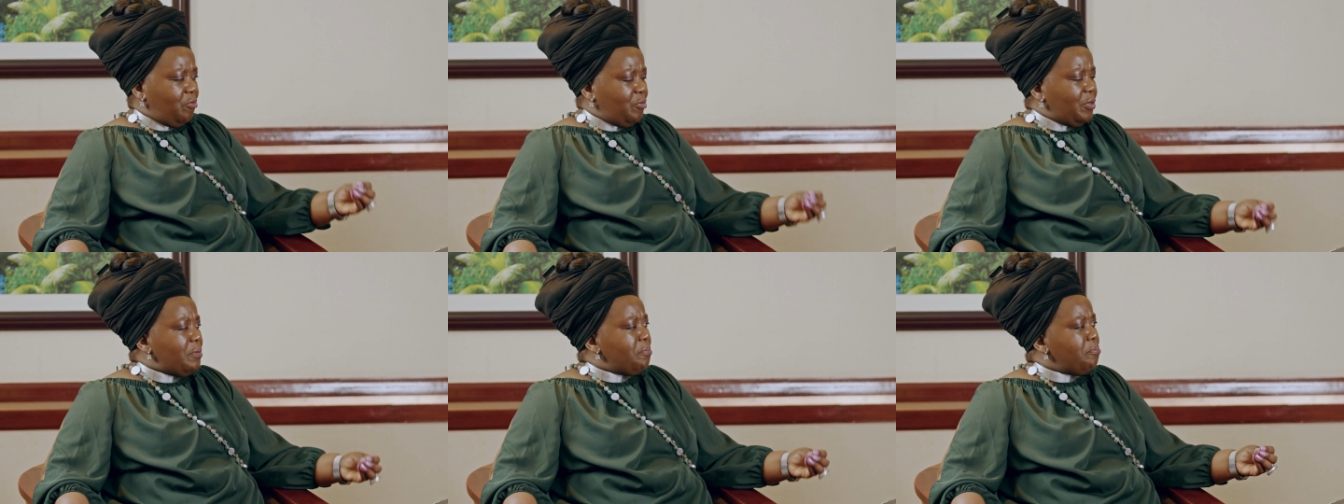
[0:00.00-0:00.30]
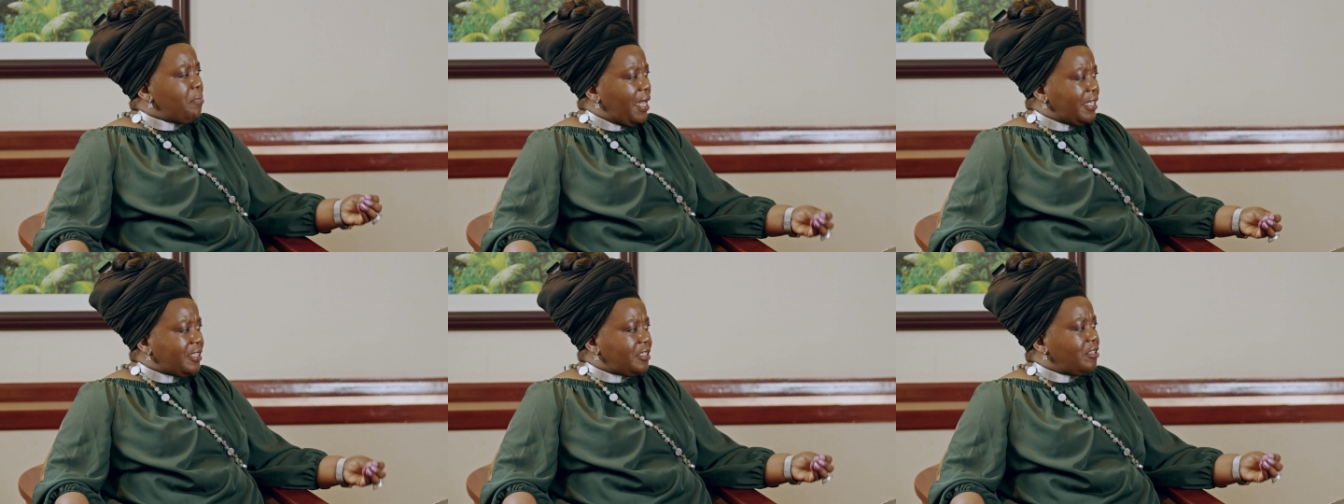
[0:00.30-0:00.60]
We
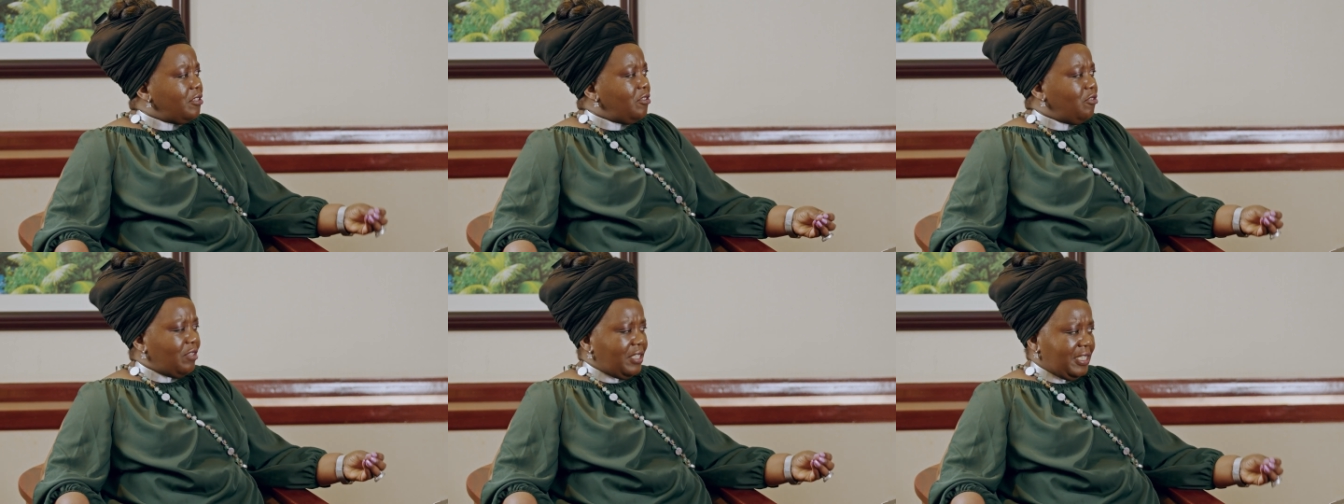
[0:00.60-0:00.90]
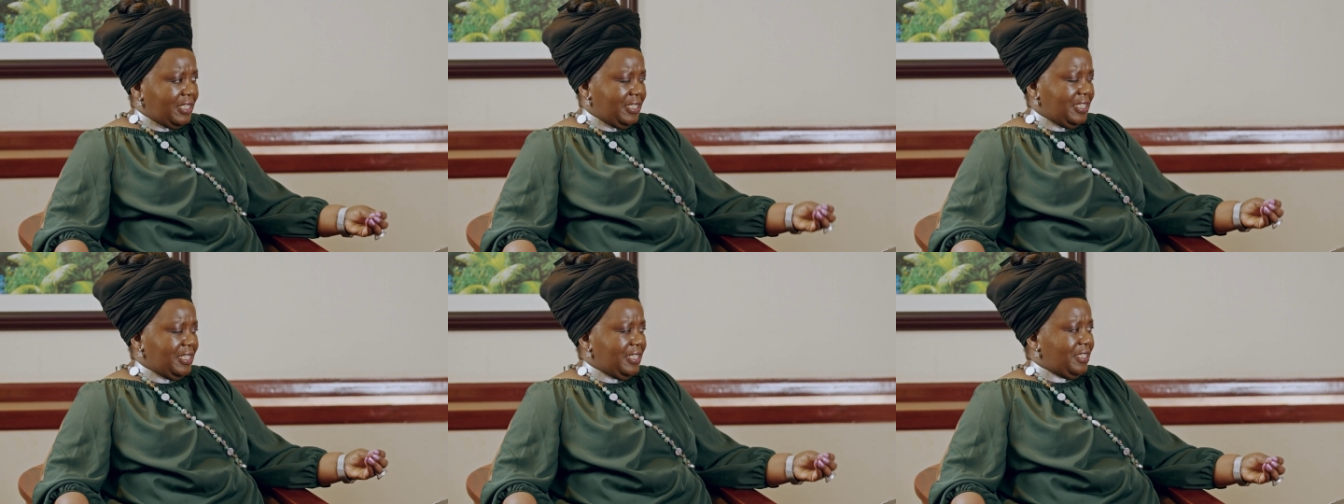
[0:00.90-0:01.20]
must
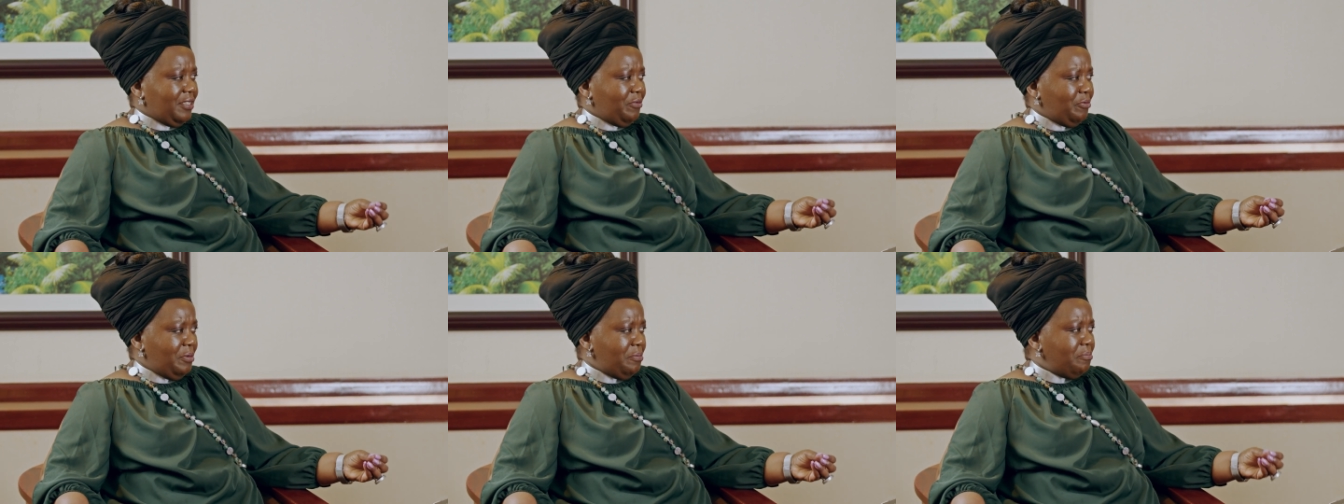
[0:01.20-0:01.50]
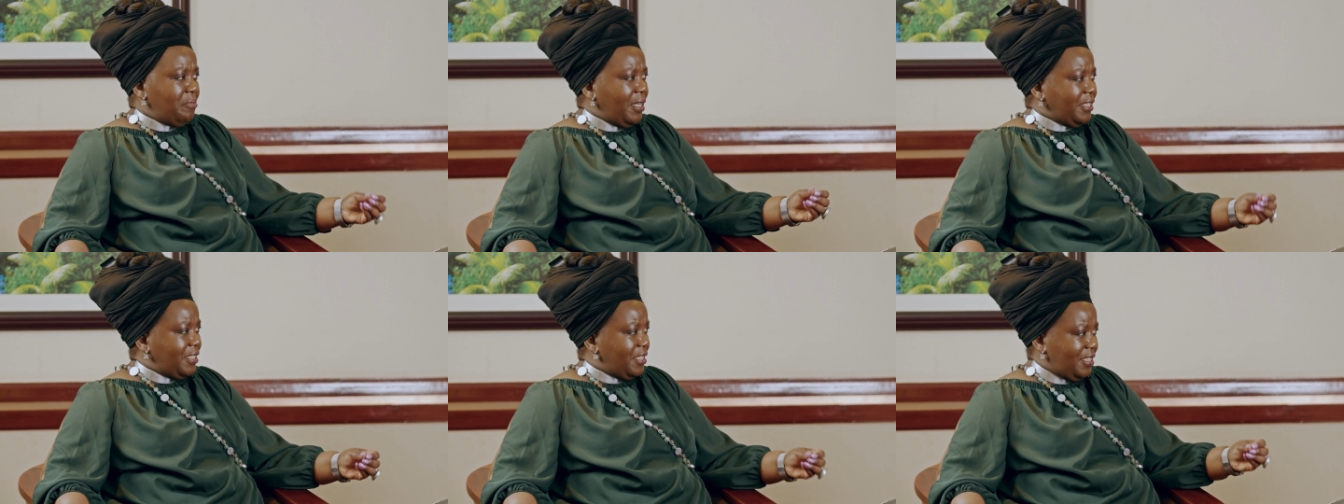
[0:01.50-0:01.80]
look at this. We
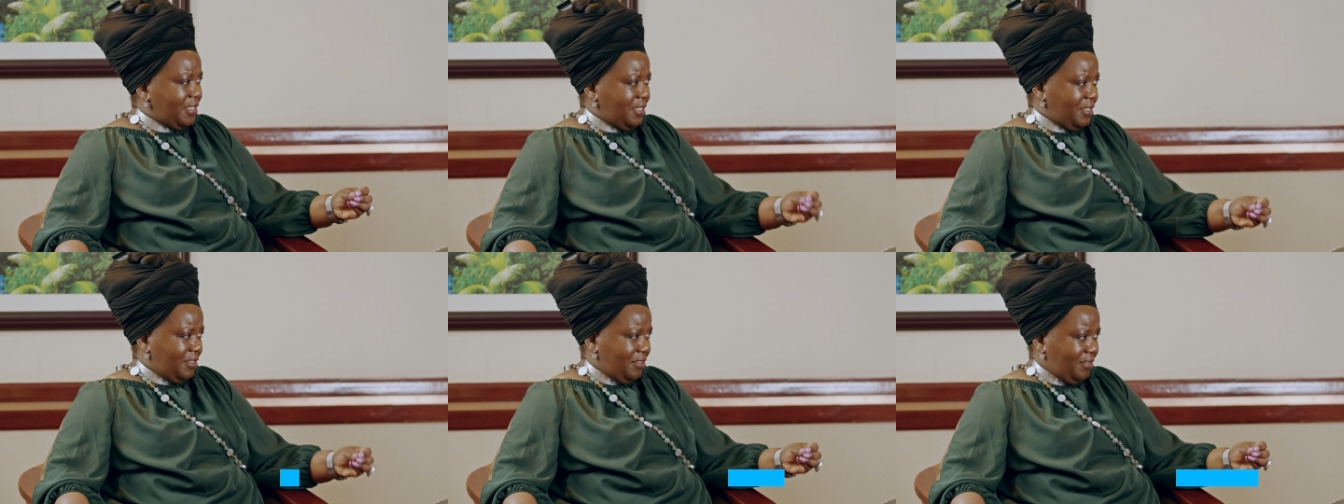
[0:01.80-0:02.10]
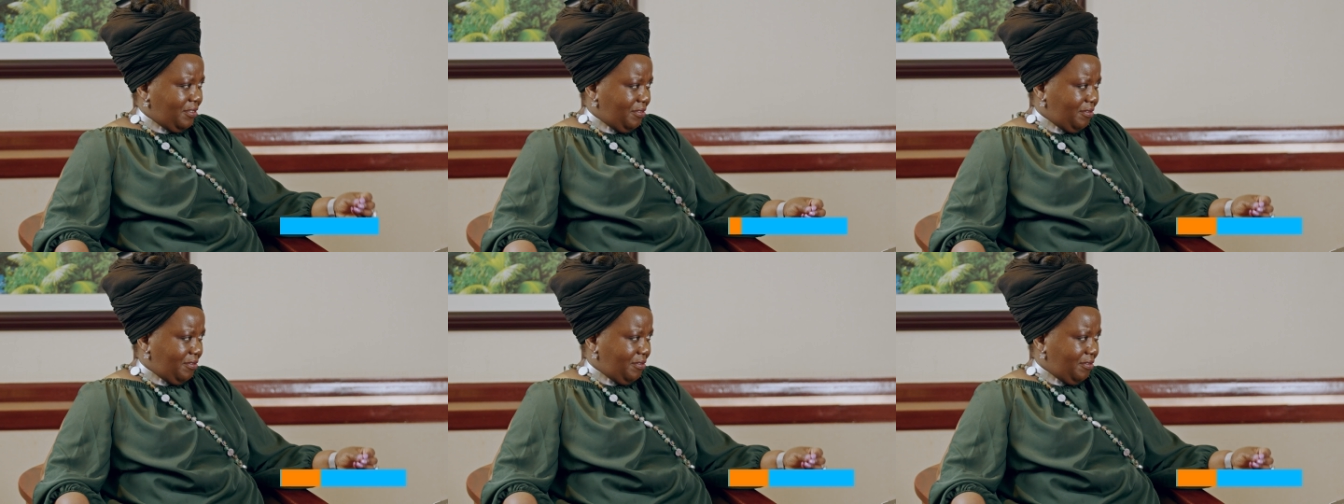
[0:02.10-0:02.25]
must